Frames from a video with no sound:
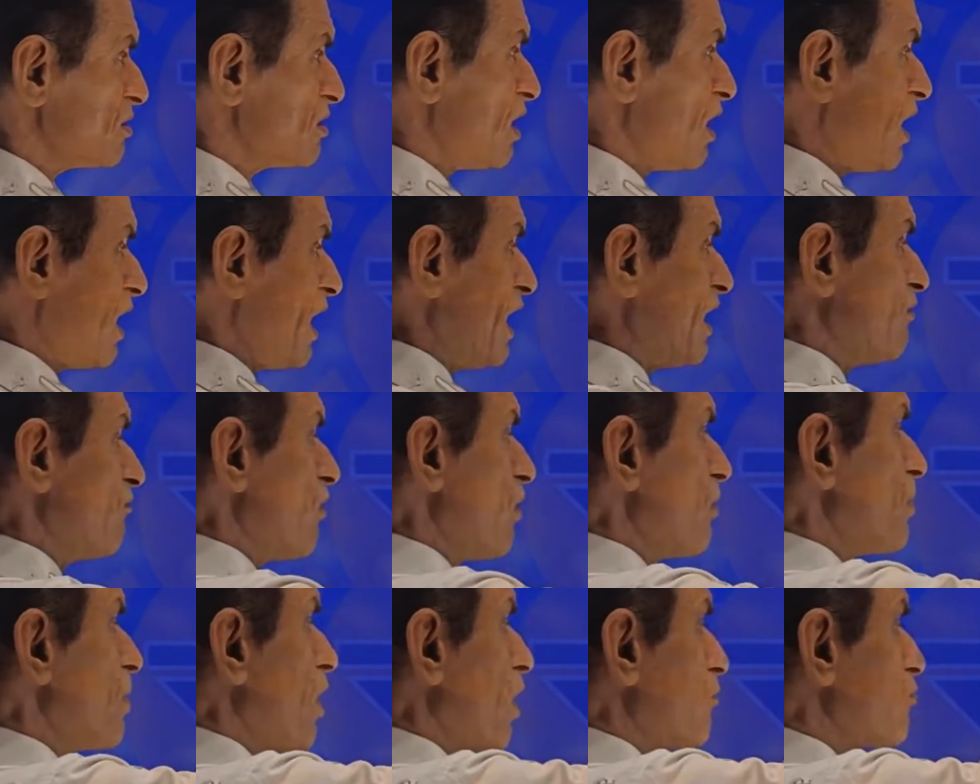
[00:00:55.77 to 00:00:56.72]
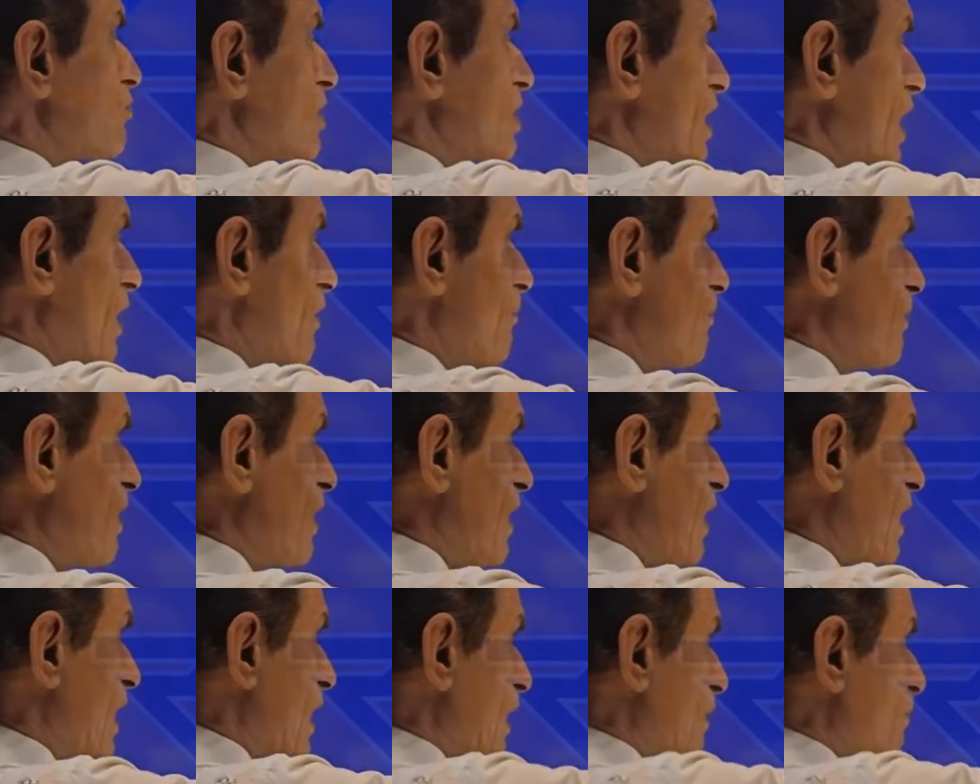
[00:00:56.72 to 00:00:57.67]
The line will be of the type
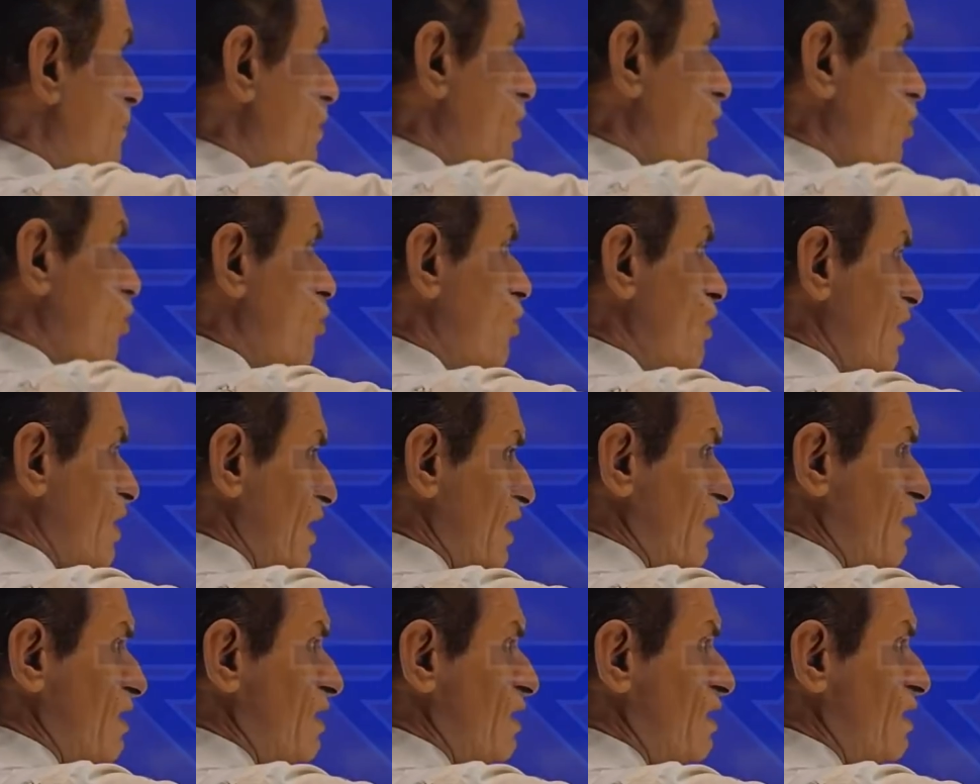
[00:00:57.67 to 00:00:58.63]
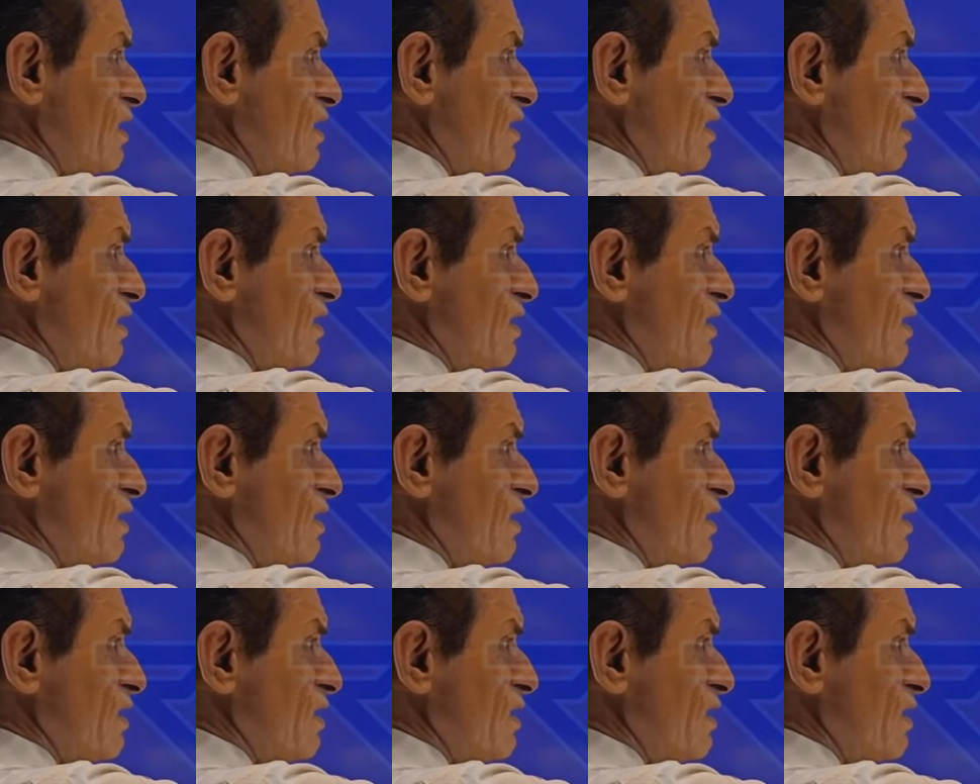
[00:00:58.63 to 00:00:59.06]
AB or AD